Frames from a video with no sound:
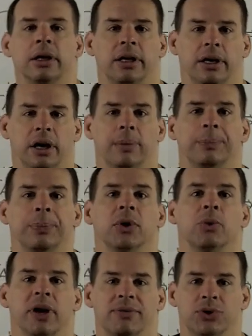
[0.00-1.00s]
Here,
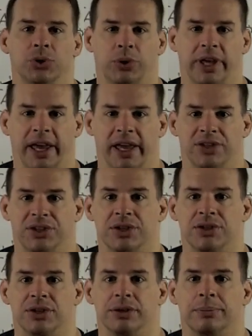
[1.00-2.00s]
we have two
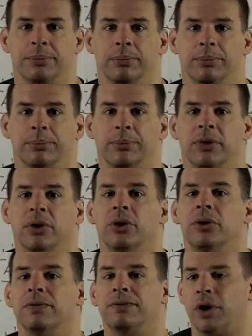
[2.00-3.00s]
cases.
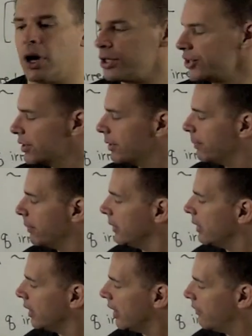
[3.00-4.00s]
First,
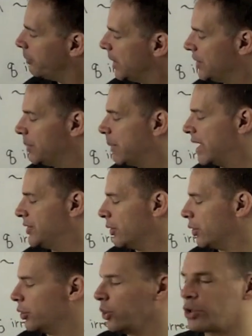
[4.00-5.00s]
if P sub A is
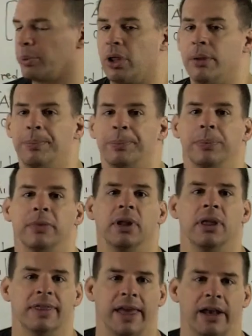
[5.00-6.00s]
irreducible,
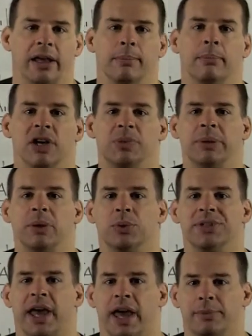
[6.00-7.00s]
then it must be
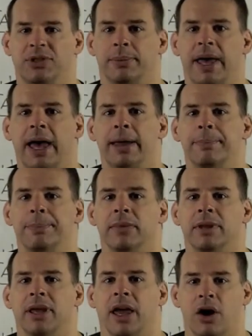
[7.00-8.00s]
equal to M sub A,
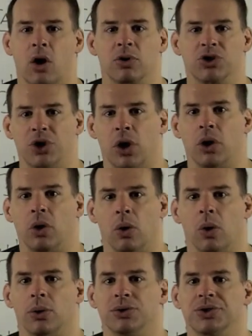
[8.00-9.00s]
and our result
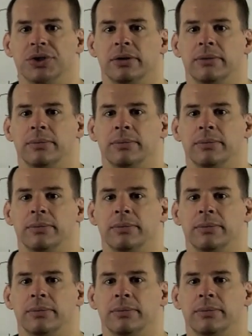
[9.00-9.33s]
holds.